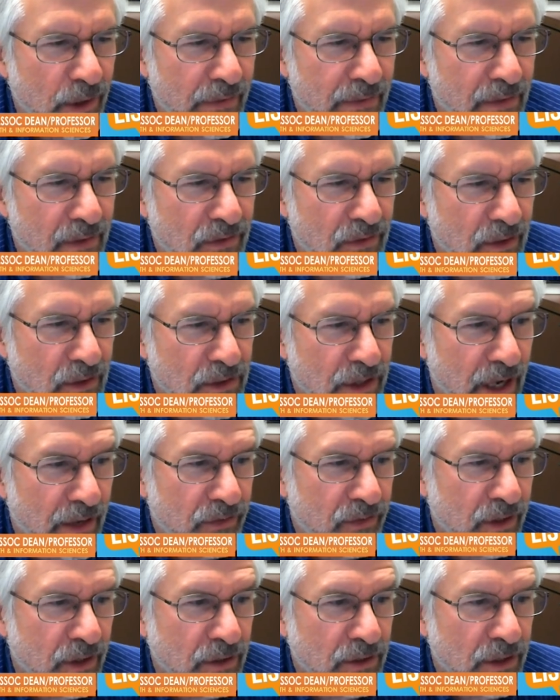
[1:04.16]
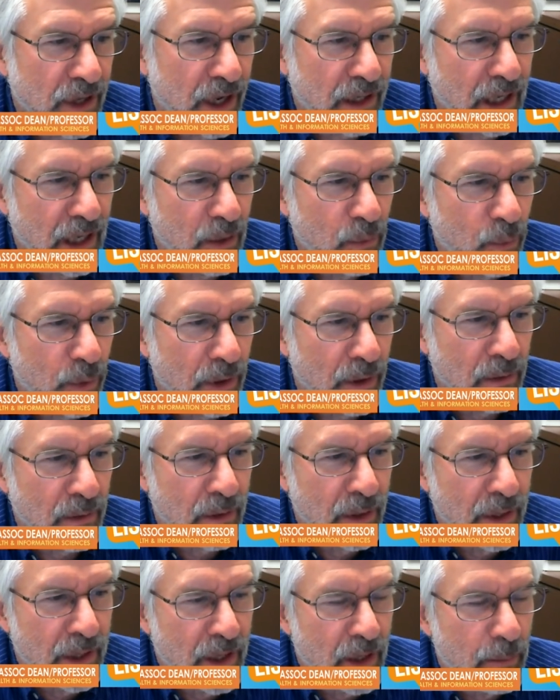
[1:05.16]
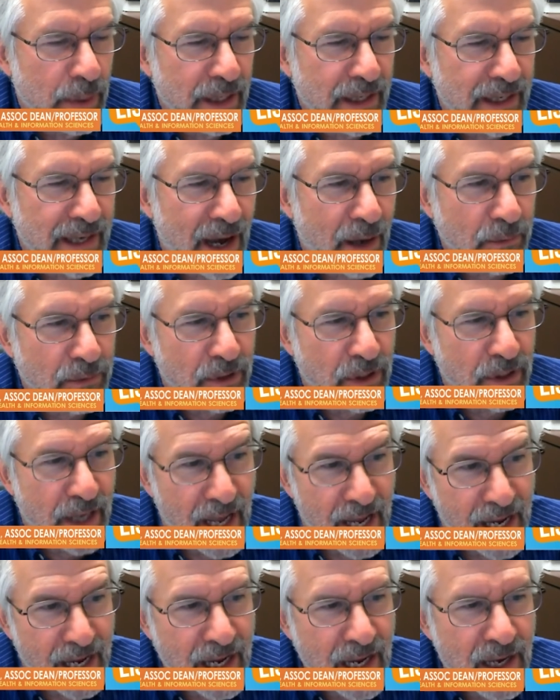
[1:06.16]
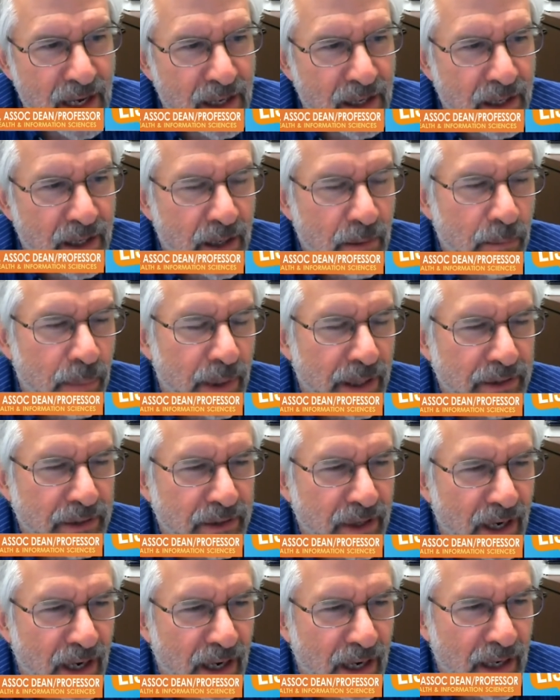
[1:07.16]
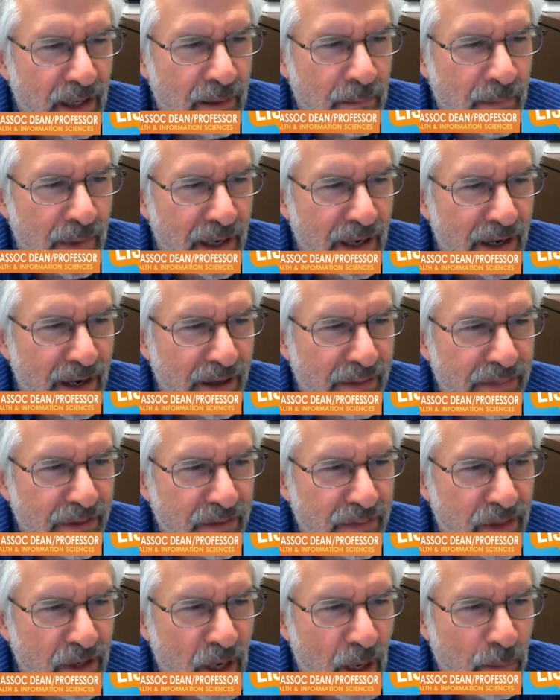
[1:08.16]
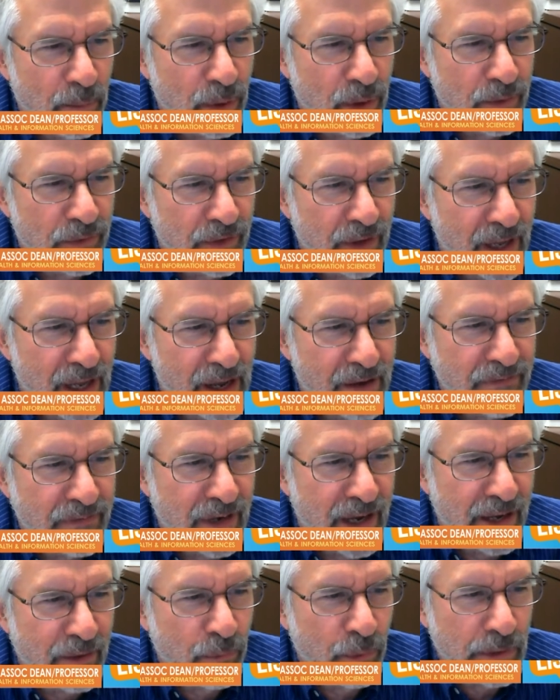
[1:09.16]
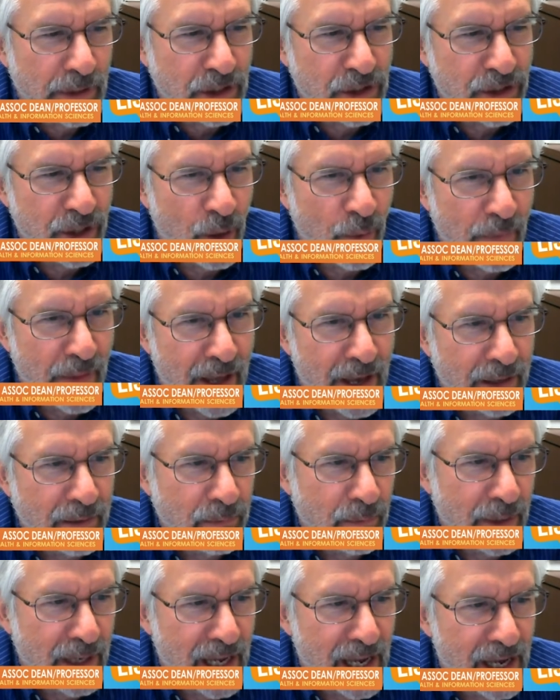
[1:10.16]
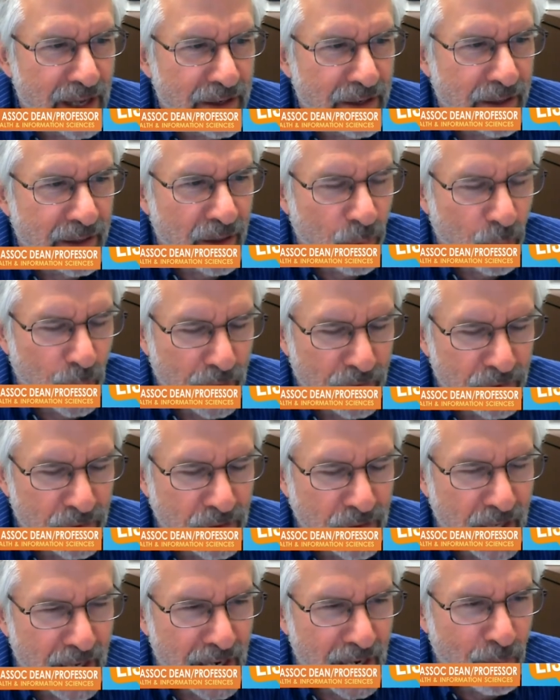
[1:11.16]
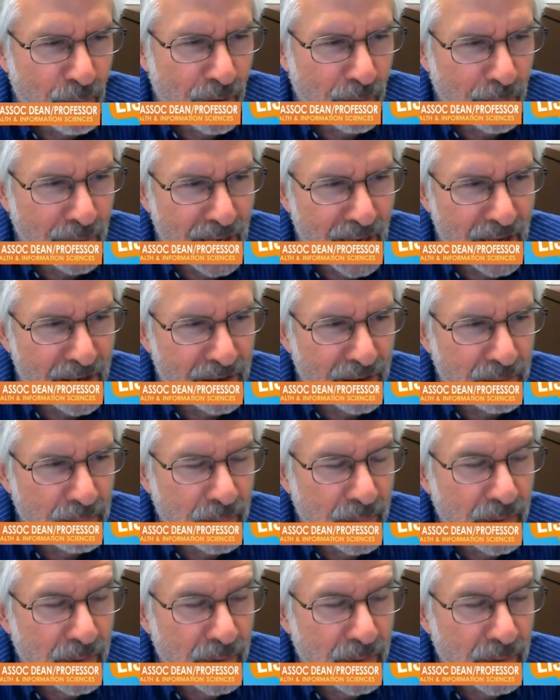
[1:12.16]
that suggest Kentucky will peak out today. But um, I, I, think the numbers have not really shown that. We had a, a recent day where we had a,